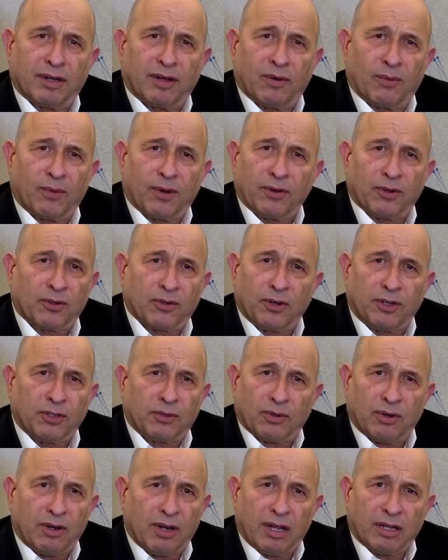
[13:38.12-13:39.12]
we're not going
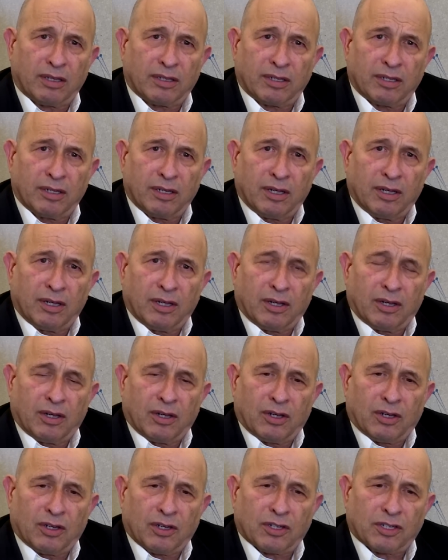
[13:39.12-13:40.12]
to let
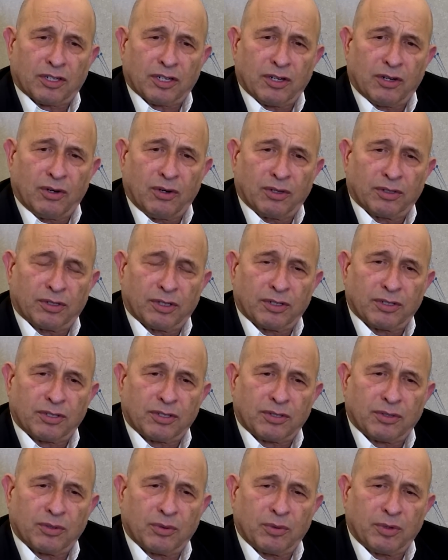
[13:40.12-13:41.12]

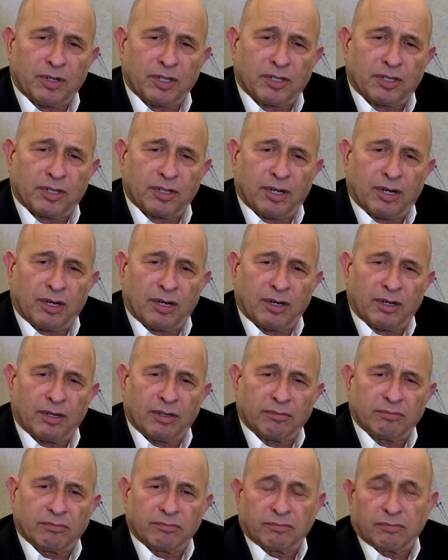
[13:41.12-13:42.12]
shareholders, which are,
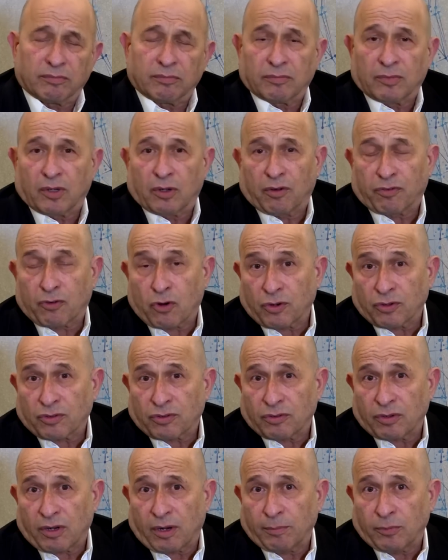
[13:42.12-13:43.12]
of
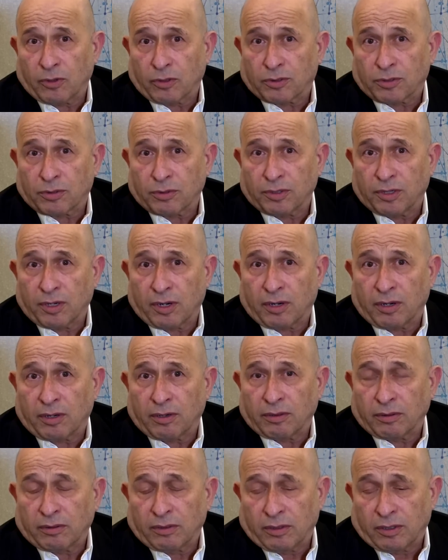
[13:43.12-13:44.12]
course, I'm not sure they
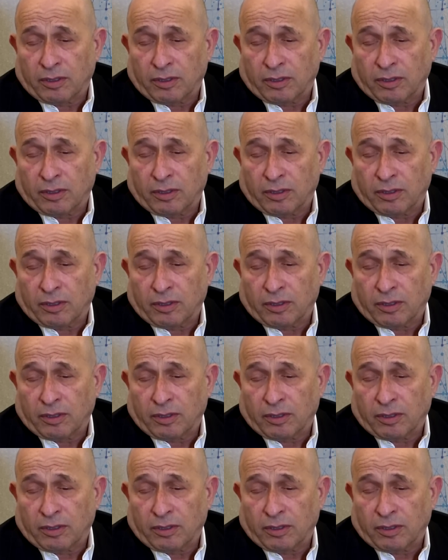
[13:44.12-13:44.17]
are